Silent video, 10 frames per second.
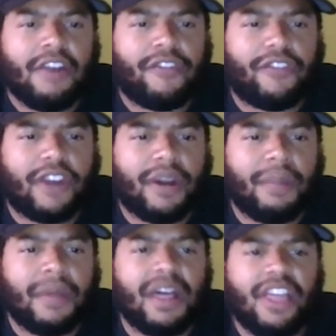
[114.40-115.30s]
from
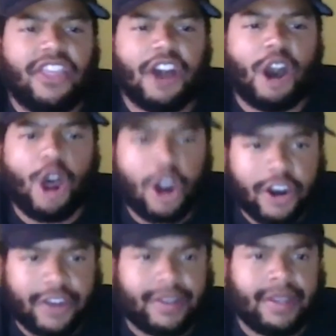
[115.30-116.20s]
the heart.
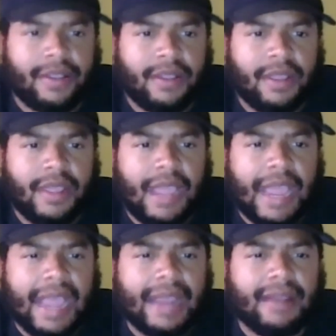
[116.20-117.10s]

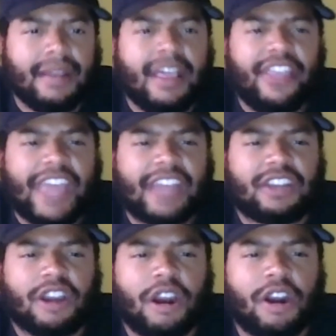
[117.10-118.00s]
And that's
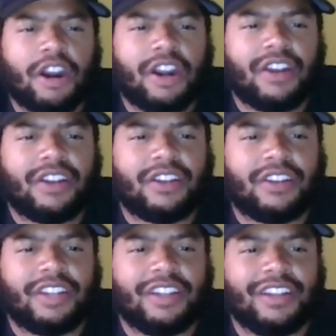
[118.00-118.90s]
hard
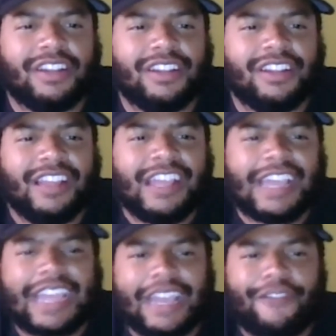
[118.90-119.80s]
to
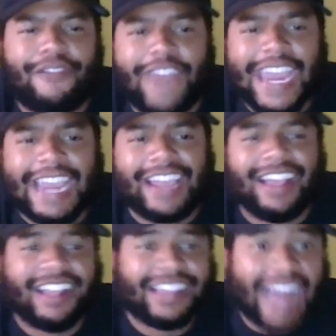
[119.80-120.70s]
fake
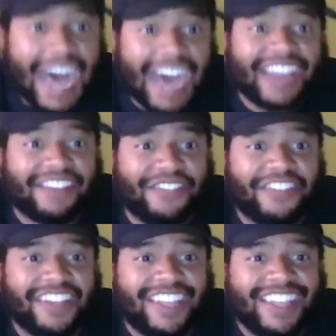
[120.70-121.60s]
live
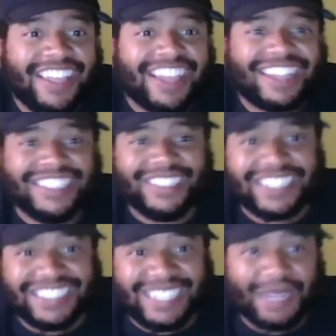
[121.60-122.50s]
because you can see